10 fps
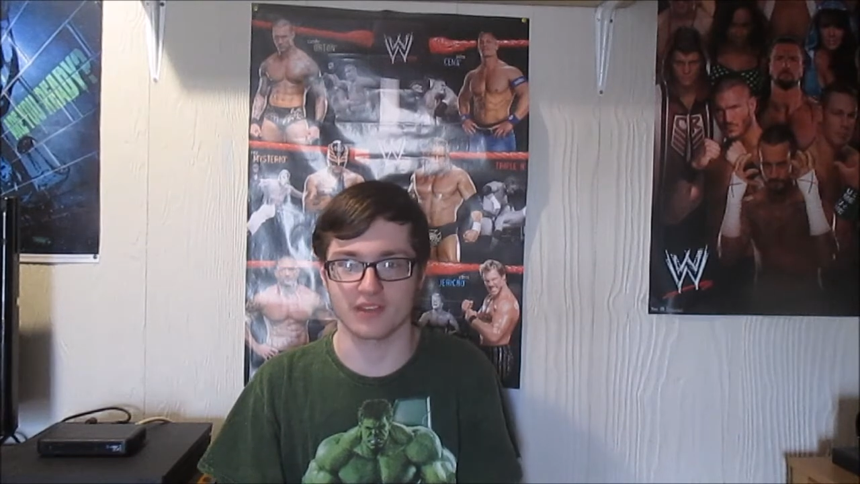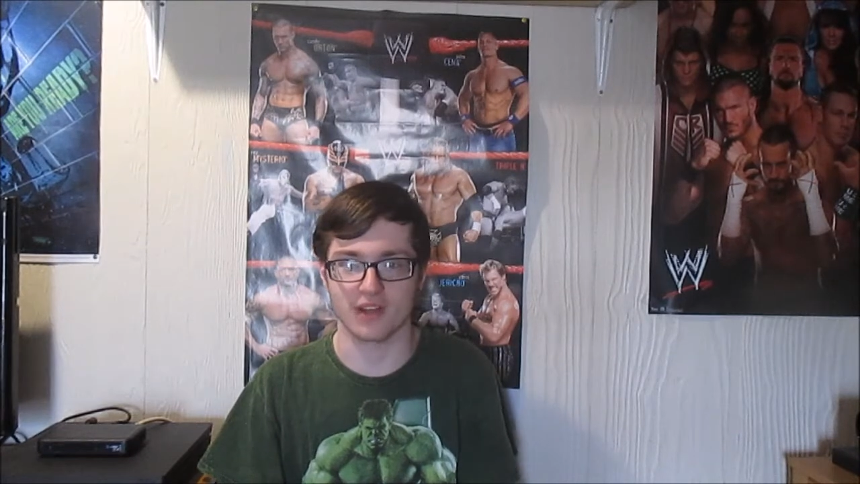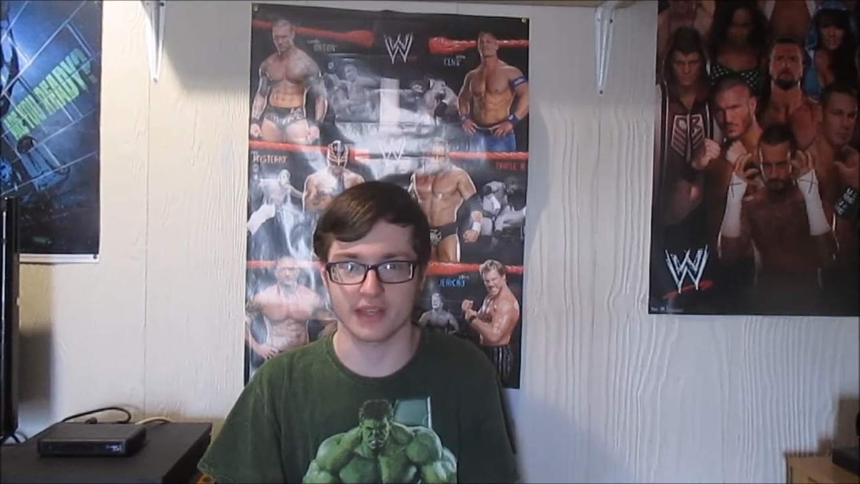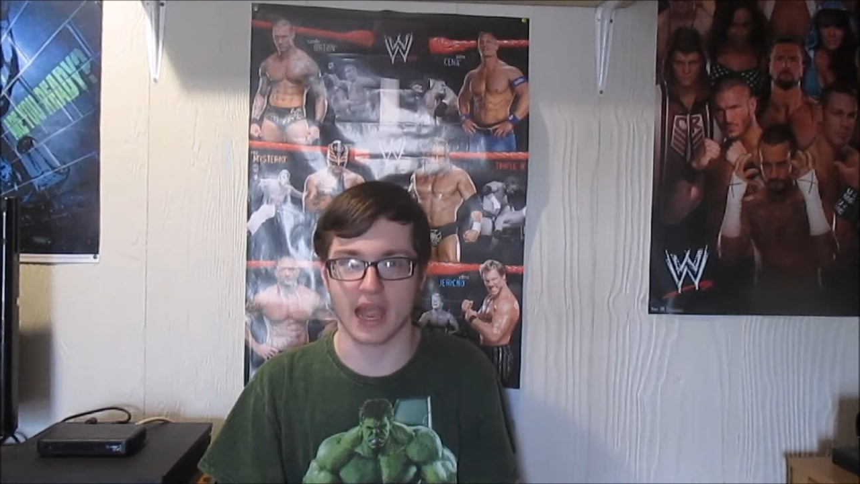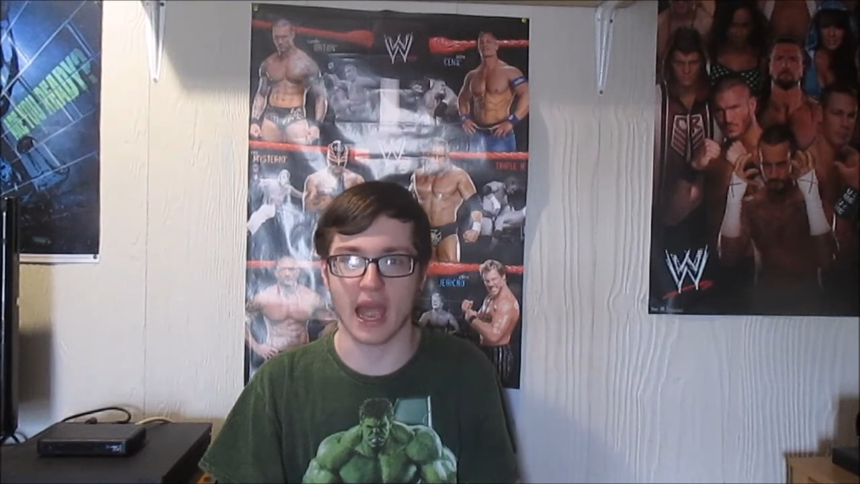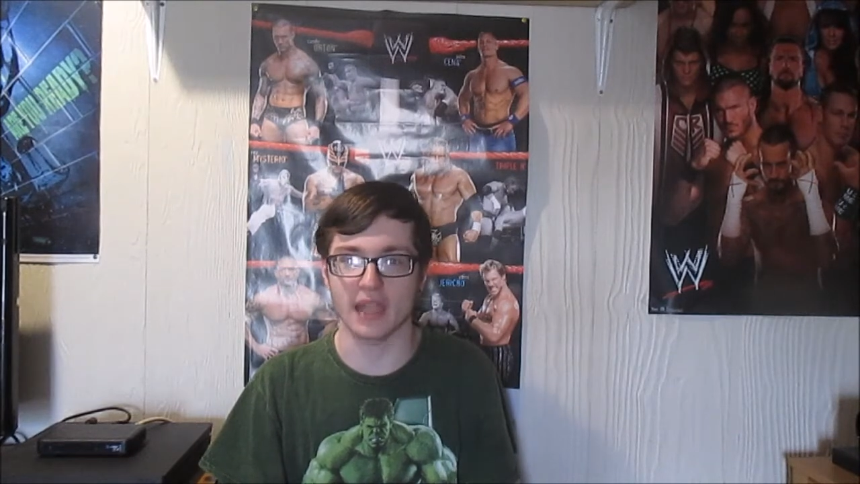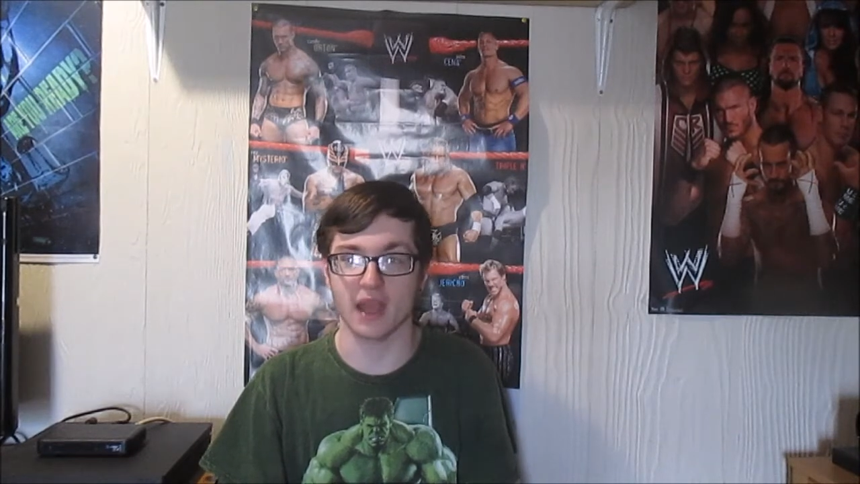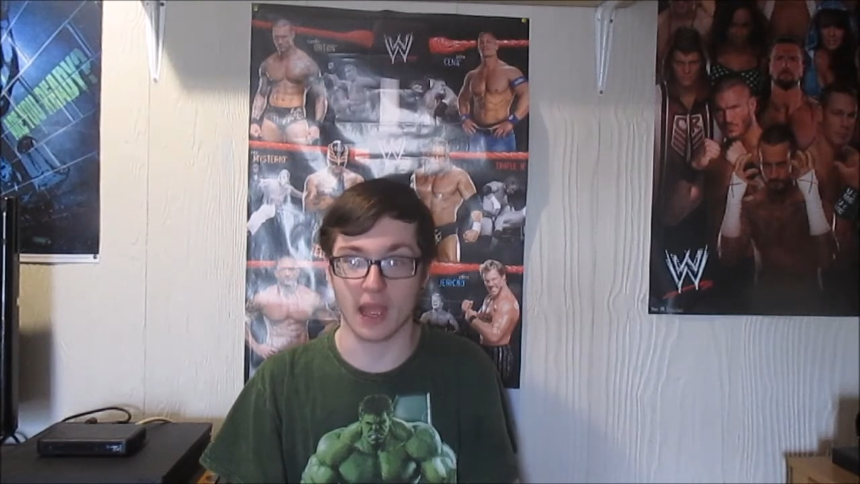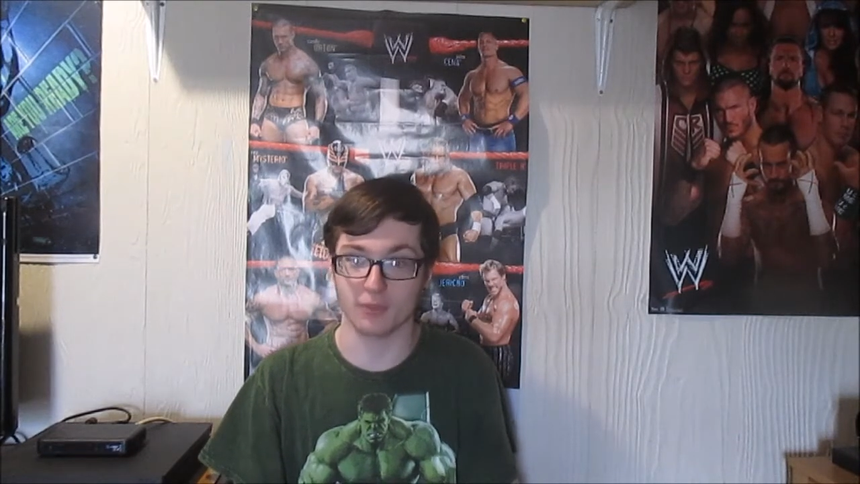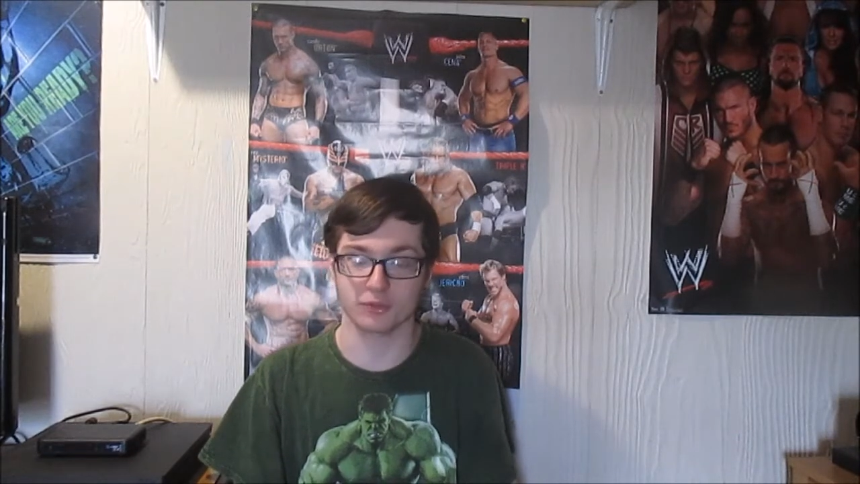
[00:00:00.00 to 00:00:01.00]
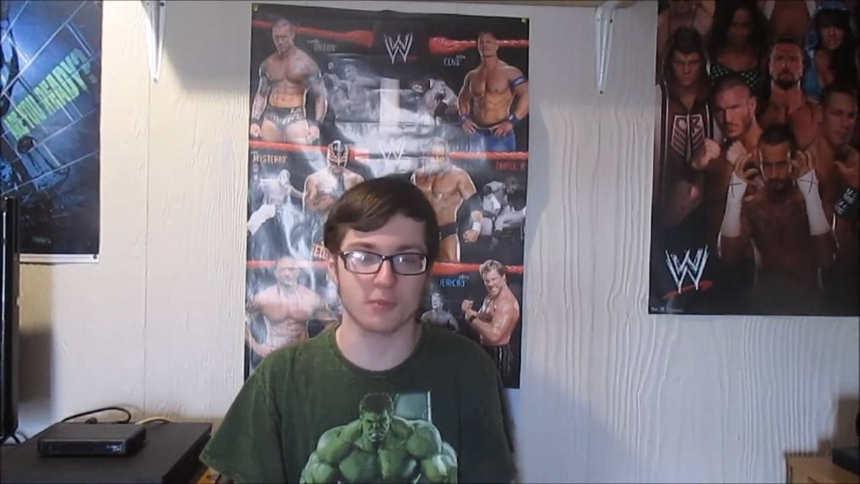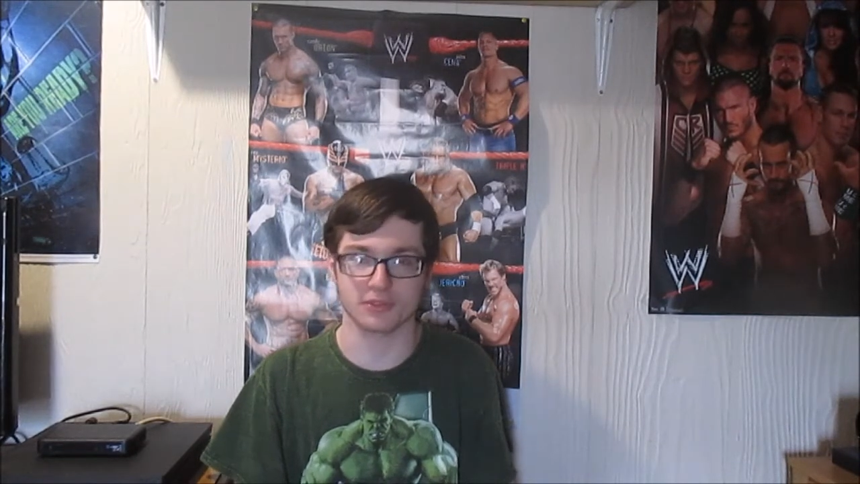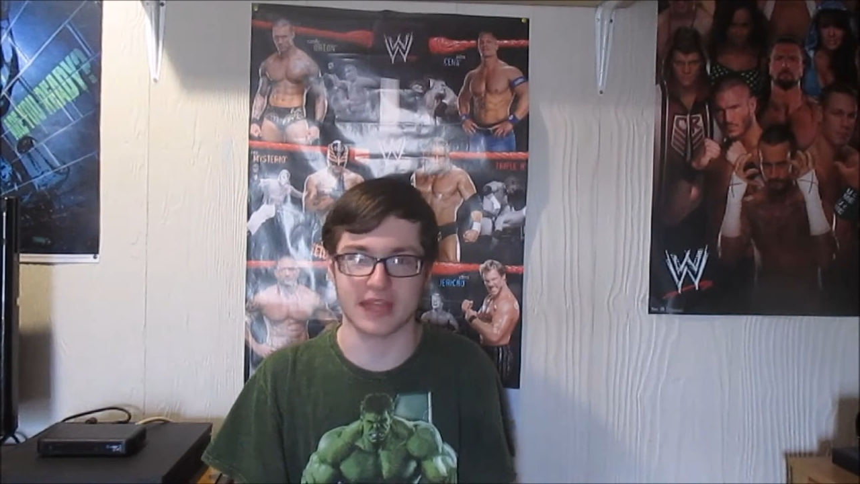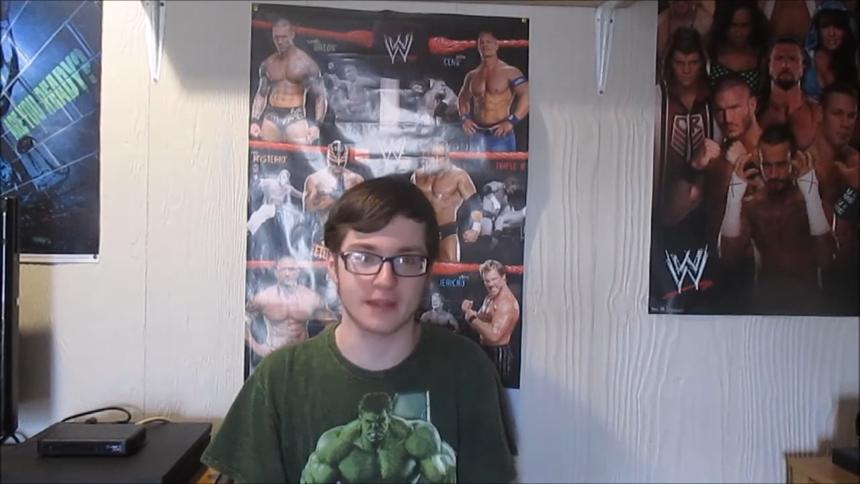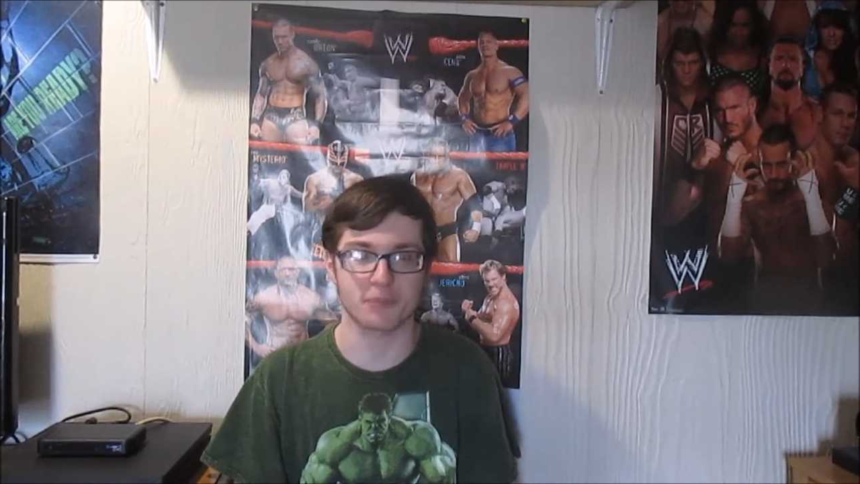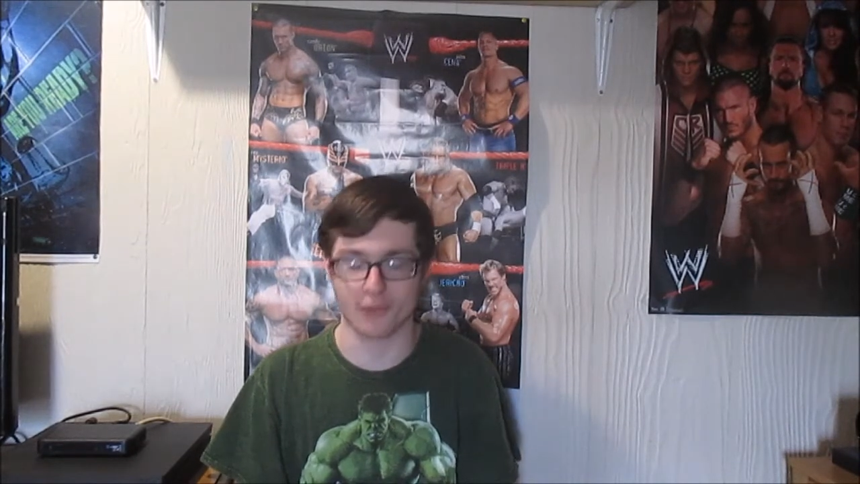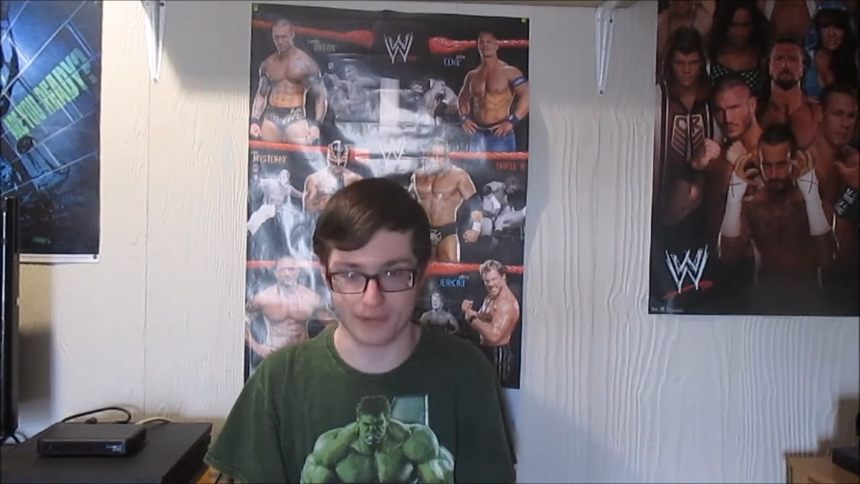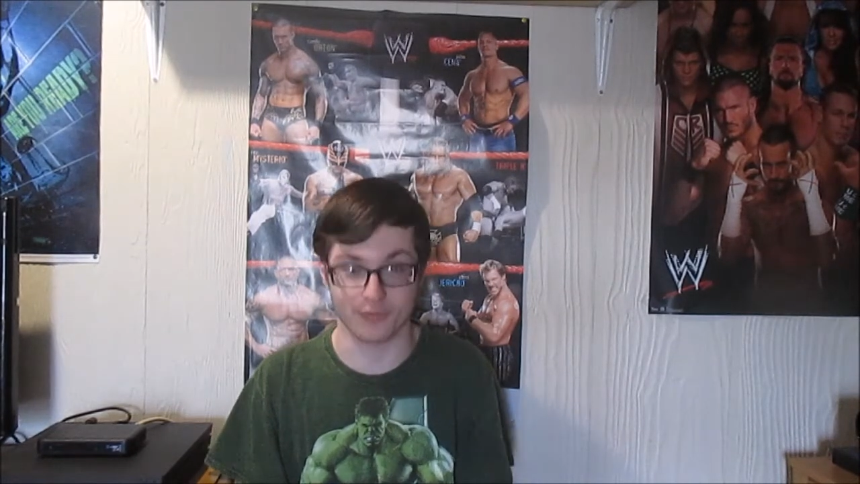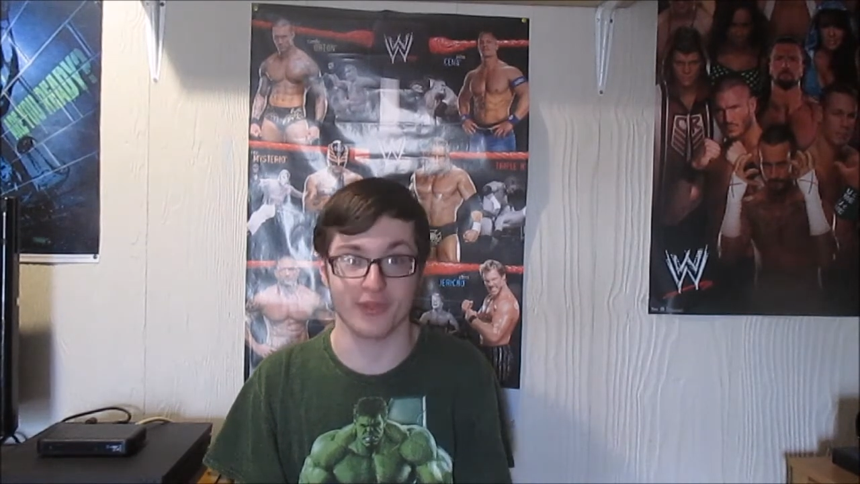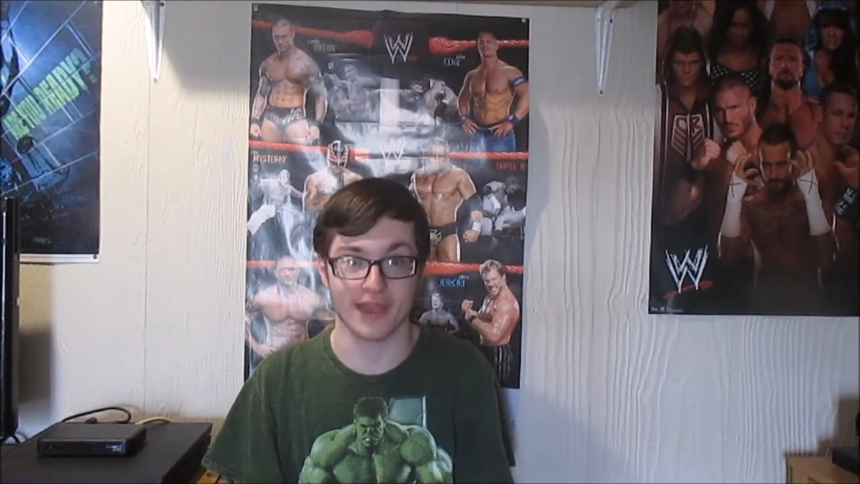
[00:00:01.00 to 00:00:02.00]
Like, I, I was almost out of breath